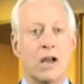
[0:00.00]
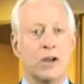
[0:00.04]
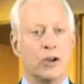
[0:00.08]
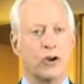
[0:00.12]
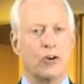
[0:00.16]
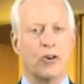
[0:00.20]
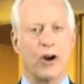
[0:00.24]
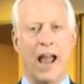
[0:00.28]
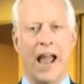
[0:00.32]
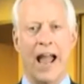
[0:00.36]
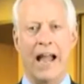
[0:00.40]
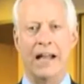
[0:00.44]

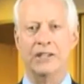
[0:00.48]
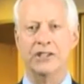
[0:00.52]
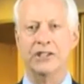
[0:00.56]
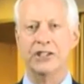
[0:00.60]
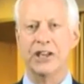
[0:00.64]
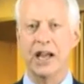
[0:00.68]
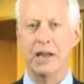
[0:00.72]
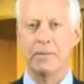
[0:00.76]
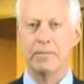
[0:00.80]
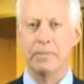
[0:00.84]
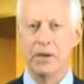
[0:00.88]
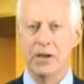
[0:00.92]
your
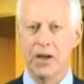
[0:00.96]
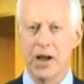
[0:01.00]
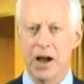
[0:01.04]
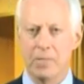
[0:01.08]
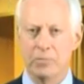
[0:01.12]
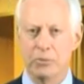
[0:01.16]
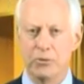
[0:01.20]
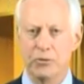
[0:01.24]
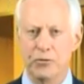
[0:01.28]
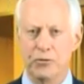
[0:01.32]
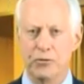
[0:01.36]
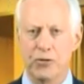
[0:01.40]
handshake
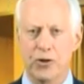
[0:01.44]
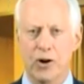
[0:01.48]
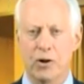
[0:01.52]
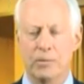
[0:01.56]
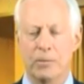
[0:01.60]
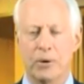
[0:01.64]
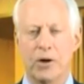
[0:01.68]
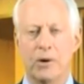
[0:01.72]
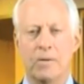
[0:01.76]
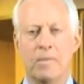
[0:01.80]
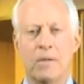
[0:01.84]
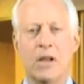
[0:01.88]
becomes
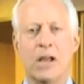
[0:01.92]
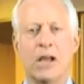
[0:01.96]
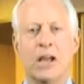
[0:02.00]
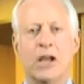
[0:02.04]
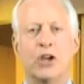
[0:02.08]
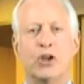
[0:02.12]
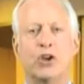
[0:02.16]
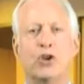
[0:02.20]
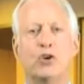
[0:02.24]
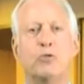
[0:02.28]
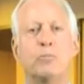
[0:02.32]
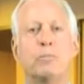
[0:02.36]
firmer,
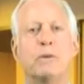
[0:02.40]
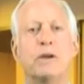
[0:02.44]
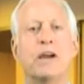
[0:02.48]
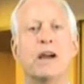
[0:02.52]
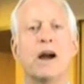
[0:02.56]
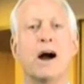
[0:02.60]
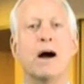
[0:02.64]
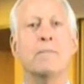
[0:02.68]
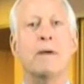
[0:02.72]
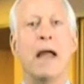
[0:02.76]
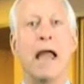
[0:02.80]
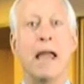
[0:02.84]
you
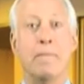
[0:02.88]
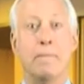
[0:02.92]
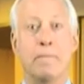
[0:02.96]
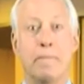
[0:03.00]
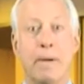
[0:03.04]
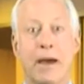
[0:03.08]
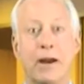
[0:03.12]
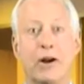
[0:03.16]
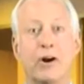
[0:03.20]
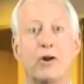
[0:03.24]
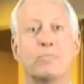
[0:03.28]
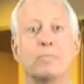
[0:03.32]
become a
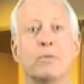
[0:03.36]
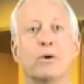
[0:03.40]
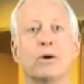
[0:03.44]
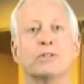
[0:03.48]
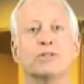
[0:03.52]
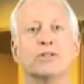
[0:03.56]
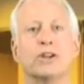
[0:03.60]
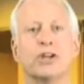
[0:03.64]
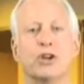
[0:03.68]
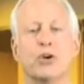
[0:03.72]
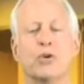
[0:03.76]
better person.